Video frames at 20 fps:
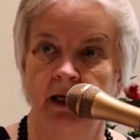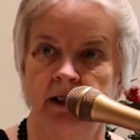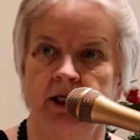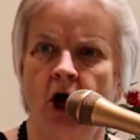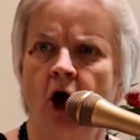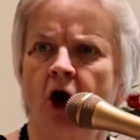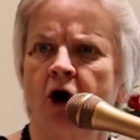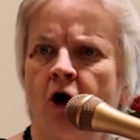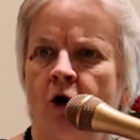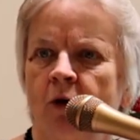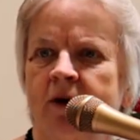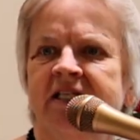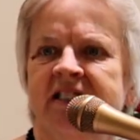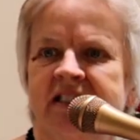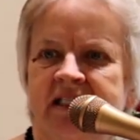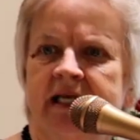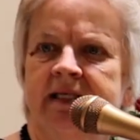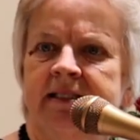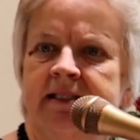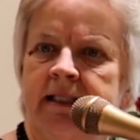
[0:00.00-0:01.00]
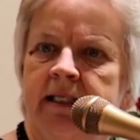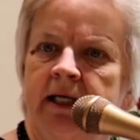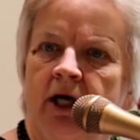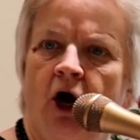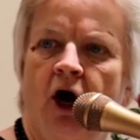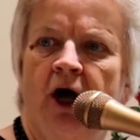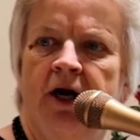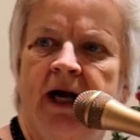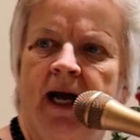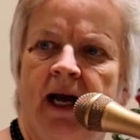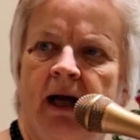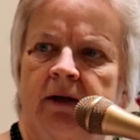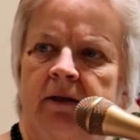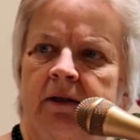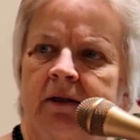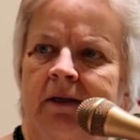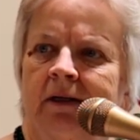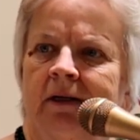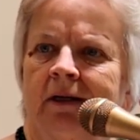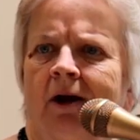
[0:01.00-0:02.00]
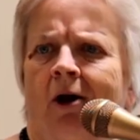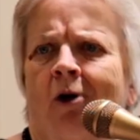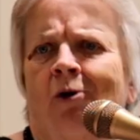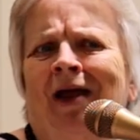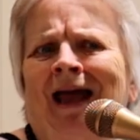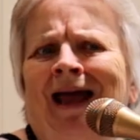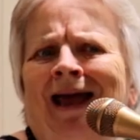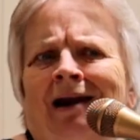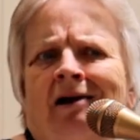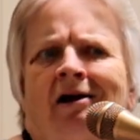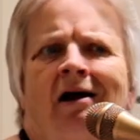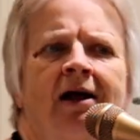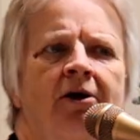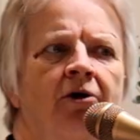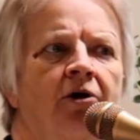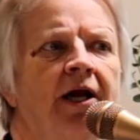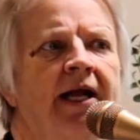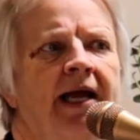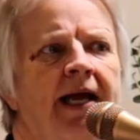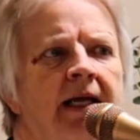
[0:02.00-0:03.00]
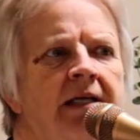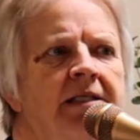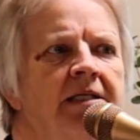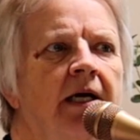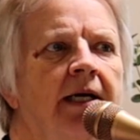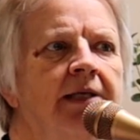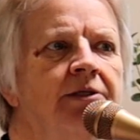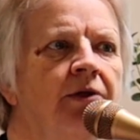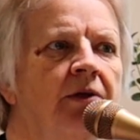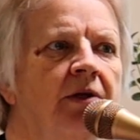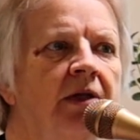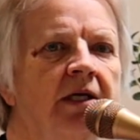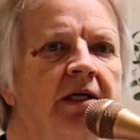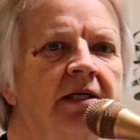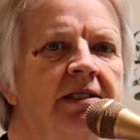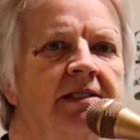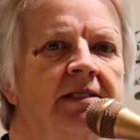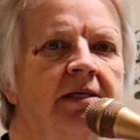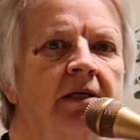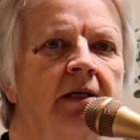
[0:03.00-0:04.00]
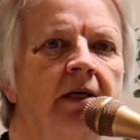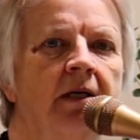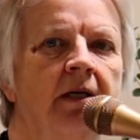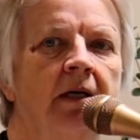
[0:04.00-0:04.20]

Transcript: Not always testing God out, oh, can I or can't I do this?